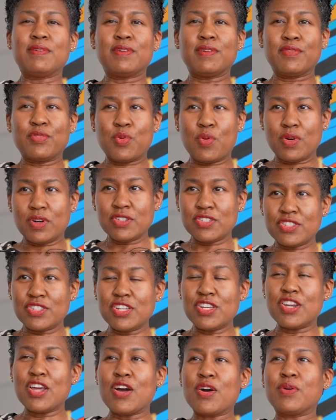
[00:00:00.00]
of course,
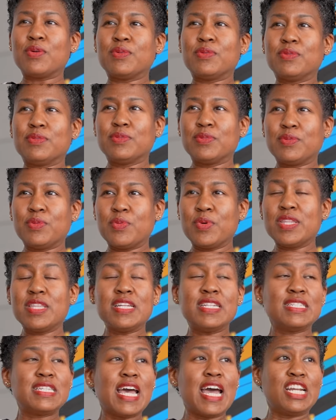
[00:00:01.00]
you know, with
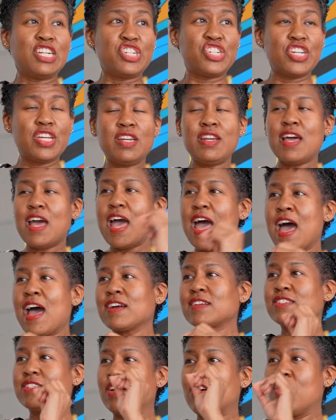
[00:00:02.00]
intention,
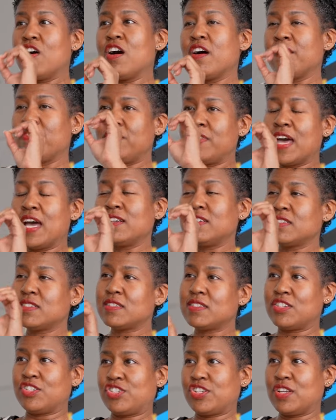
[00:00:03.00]
act on that
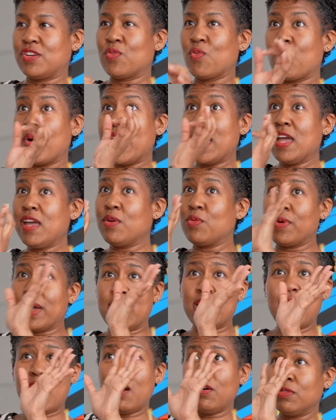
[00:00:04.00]
decision. Wait,
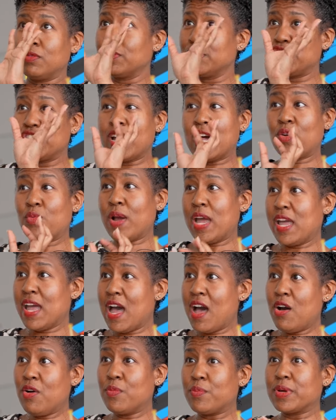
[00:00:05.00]
weigh out what you got to weigh
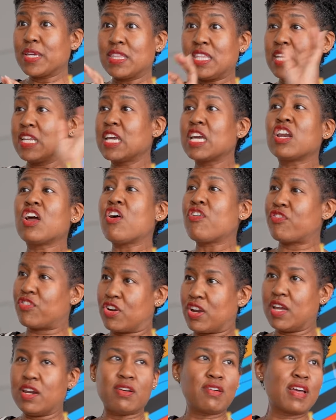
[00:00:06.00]
out, but then get
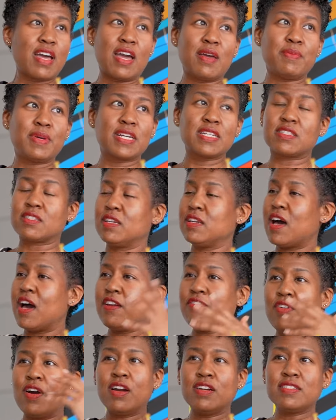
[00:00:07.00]
over it, okay? Because a
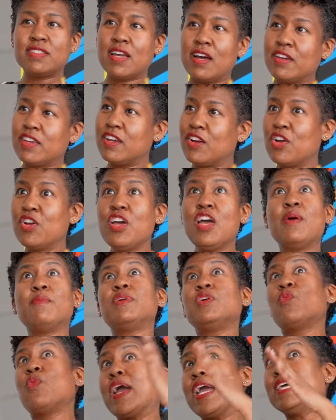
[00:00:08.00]
lot of artists out here
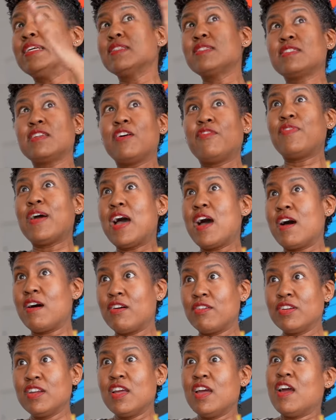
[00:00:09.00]
be weighing stuff
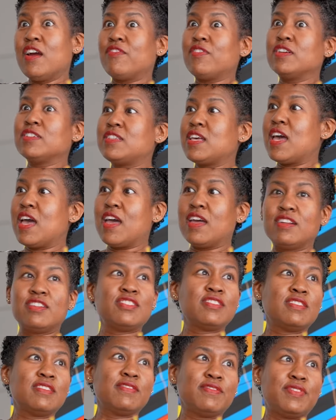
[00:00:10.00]
out for
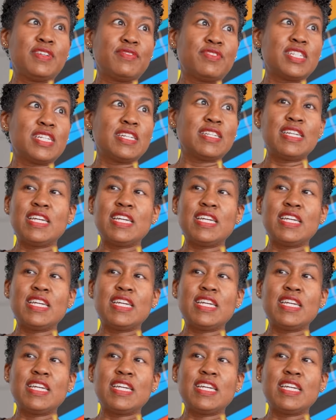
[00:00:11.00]
10, 15